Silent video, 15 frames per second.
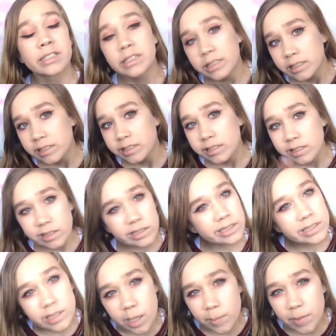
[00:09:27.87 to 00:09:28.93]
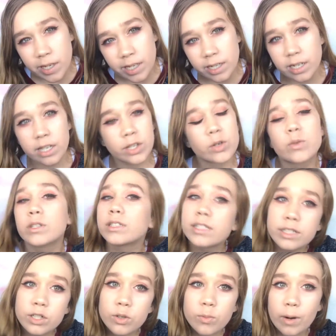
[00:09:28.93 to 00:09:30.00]
I mean, you could still wear
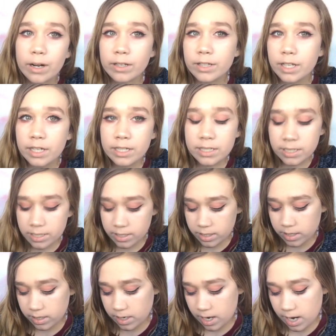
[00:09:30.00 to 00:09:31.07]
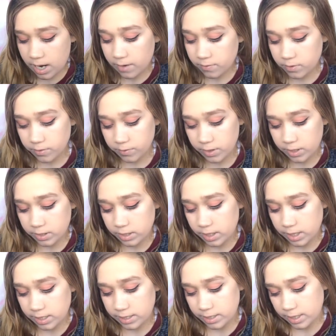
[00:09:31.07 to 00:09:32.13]
this after Valentine's Day.
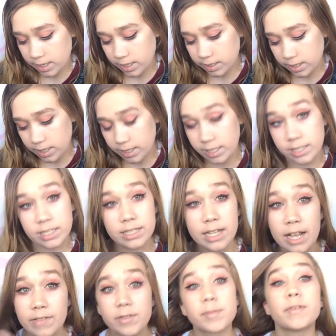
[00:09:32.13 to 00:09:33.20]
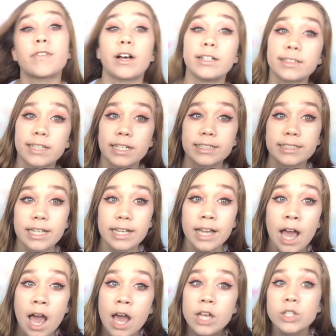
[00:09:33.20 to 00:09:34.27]
Like, it doesn't have to be Valentine's Day to wear
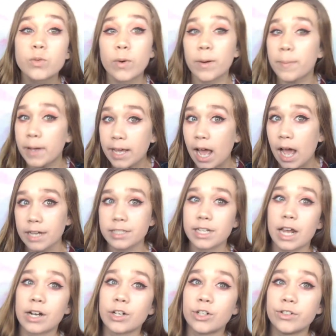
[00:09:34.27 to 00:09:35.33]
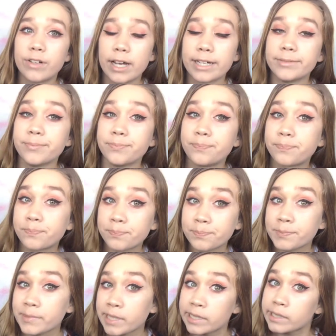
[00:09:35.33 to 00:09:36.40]
pink eyeshadow and,
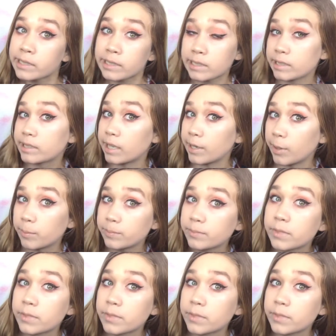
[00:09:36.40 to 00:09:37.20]
you know. So,